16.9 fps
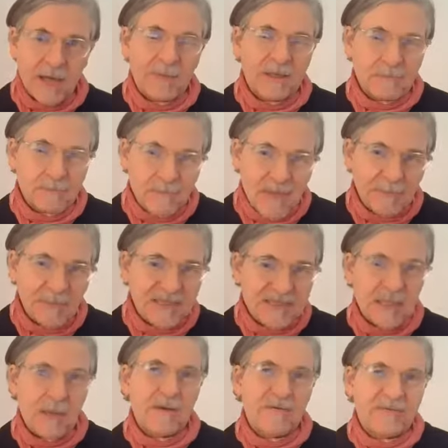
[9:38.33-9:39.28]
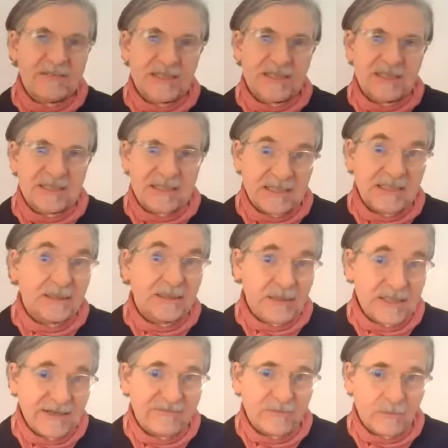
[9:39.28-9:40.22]
but maybe some of us can see it
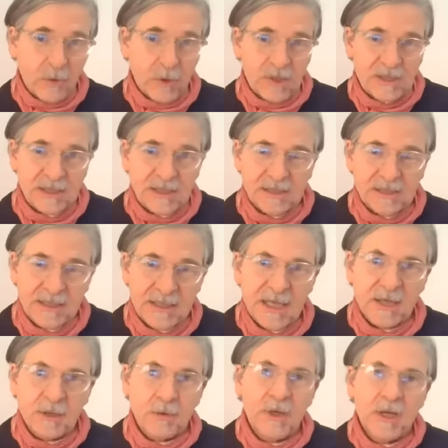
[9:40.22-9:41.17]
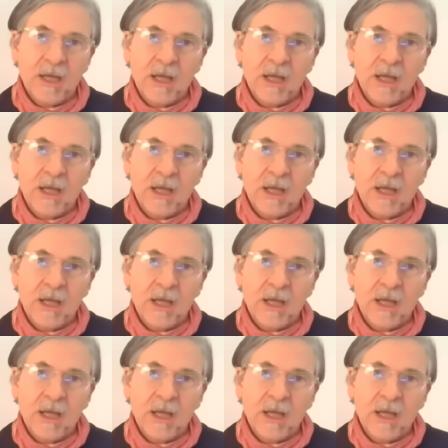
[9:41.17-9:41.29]
even more clearly now,